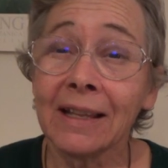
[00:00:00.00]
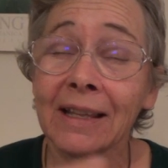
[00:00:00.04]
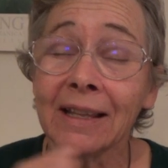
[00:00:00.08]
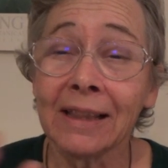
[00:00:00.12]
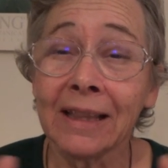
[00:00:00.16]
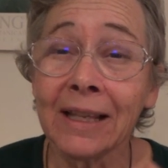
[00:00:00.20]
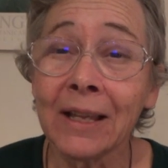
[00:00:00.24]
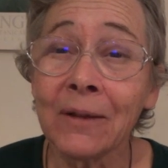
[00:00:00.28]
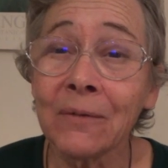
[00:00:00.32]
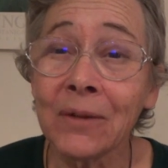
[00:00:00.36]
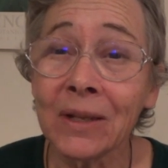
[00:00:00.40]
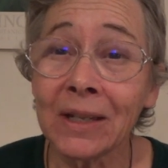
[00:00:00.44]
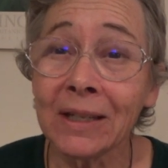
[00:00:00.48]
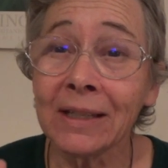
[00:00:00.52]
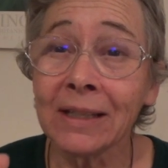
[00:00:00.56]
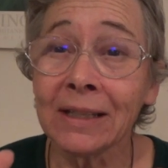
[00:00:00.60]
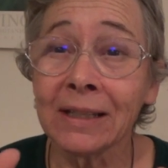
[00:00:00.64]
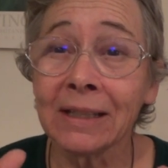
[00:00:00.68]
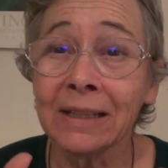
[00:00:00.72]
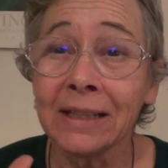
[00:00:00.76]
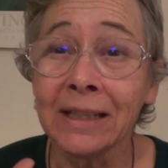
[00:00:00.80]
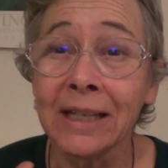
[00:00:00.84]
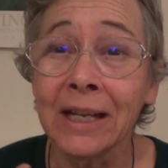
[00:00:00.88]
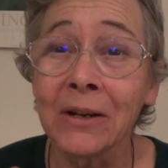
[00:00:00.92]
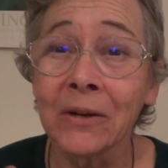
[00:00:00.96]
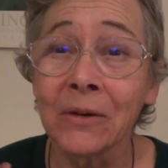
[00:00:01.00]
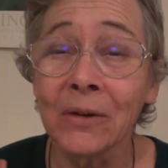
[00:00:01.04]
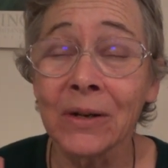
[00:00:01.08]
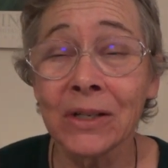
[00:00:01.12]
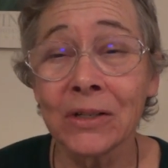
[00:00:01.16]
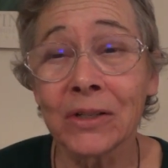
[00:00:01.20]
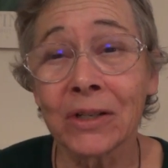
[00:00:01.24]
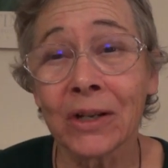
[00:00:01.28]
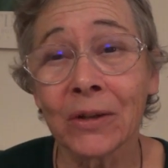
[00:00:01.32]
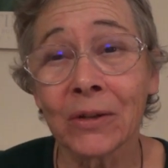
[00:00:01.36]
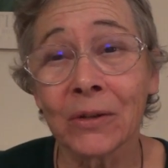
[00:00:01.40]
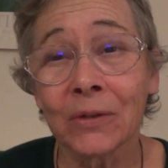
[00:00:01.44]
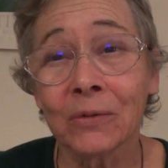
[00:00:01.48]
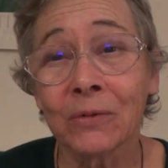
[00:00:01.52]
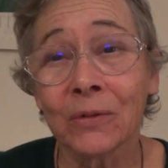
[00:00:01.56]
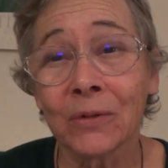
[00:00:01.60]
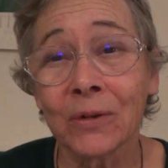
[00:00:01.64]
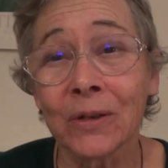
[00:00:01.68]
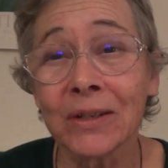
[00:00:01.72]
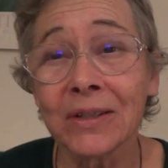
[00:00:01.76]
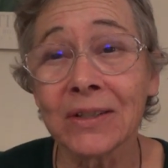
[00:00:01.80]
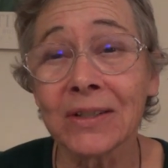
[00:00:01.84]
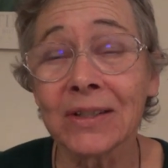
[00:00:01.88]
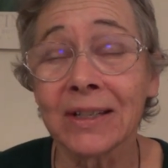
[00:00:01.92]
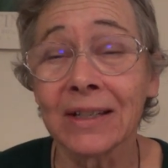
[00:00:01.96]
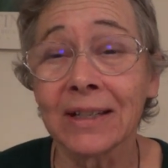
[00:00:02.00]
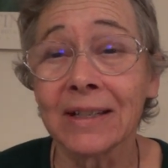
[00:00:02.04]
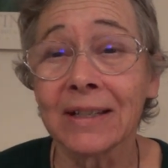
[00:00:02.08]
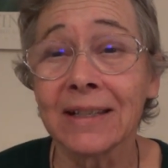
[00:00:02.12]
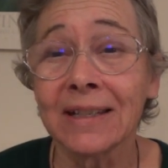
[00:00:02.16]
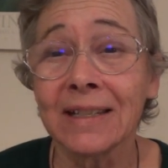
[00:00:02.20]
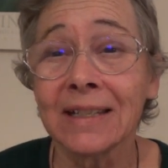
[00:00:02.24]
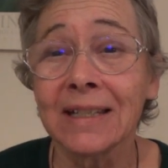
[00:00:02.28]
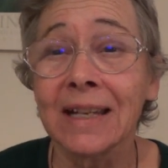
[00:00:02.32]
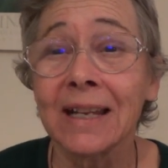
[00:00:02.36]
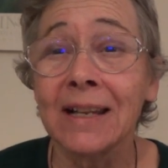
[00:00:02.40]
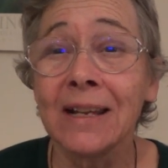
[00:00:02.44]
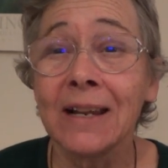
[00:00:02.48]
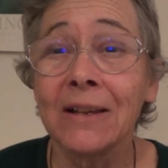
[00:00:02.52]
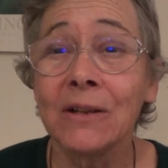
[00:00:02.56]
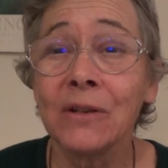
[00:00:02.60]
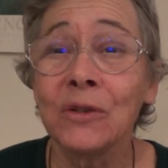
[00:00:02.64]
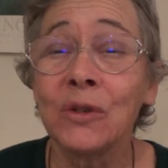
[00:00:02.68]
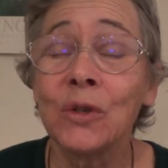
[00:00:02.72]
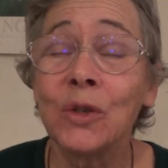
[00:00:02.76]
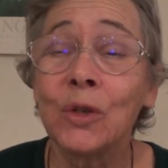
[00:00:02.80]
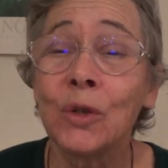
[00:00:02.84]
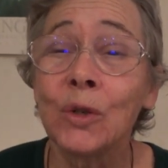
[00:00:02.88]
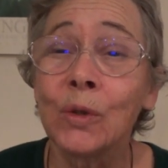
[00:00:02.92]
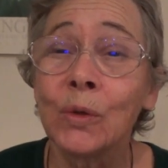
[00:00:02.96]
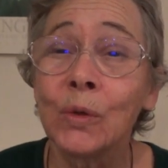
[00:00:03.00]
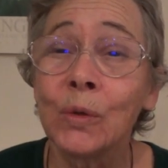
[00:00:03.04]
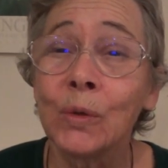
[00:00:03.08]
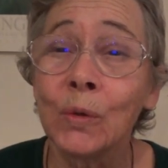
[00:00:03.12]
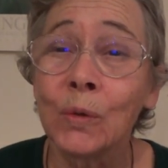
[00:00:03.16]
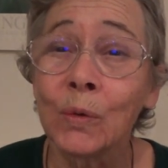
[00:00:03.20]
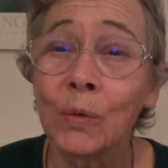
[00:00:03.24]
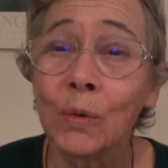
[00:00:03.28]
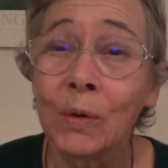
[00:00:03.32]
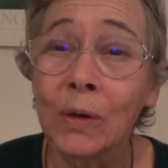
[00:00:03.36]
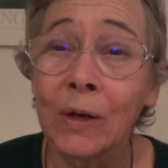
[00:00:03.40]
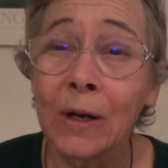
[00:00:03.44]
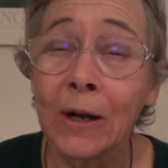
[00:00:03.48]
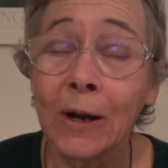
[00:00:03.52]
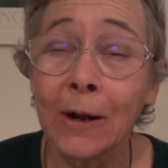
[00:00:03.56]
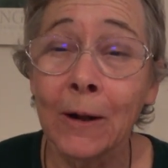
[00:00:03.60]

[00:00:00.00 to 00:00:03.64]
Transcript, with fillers: living near each other, for instance, to